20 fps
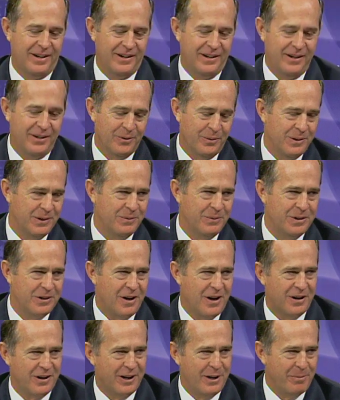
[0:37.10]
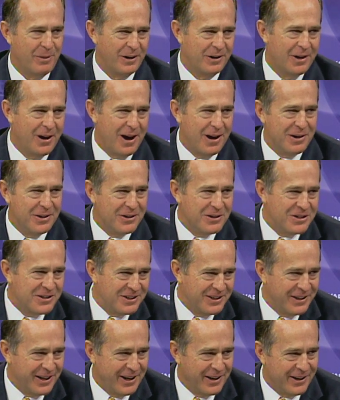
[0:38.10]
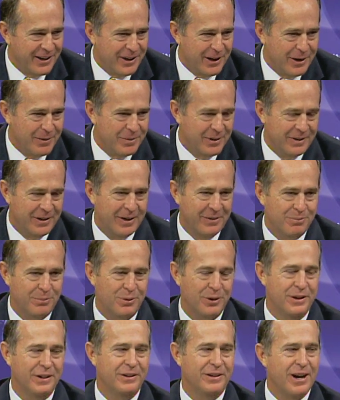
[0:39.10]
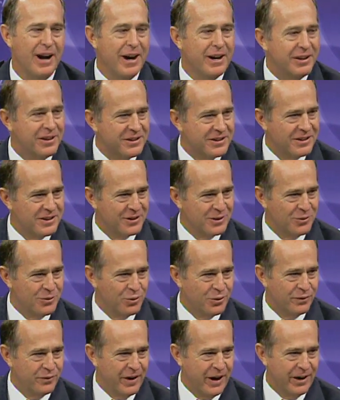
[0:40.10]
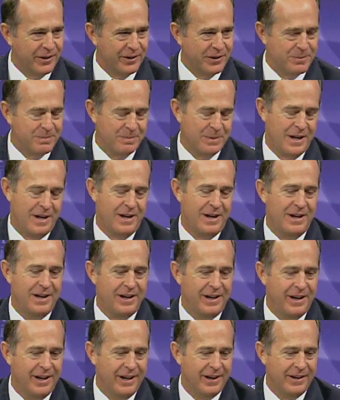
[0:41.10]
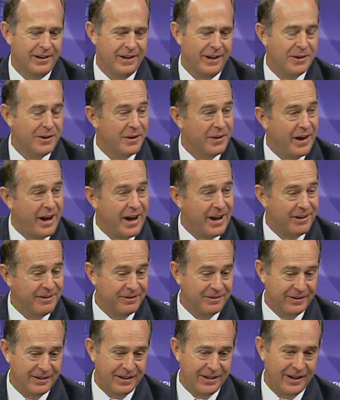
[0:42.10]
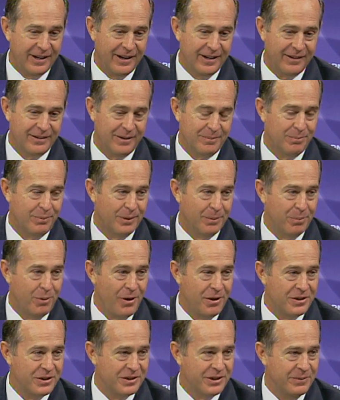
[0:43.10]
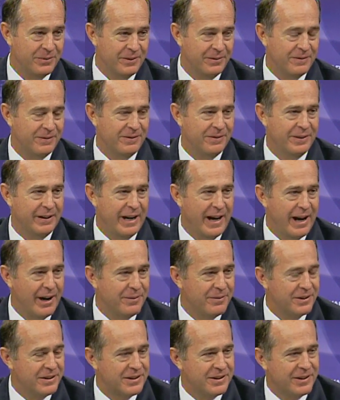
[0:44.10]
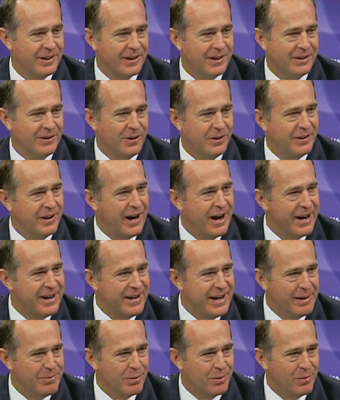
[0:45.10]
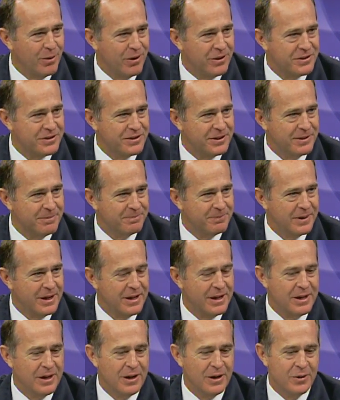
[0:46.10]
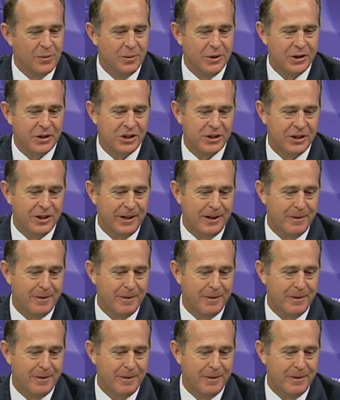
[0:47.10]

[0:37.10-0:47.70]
you know, we talk a lot about kindness in Anaheim and putting kindness as a core value. And under that, the policy we have is called the High Neighbor Policy, which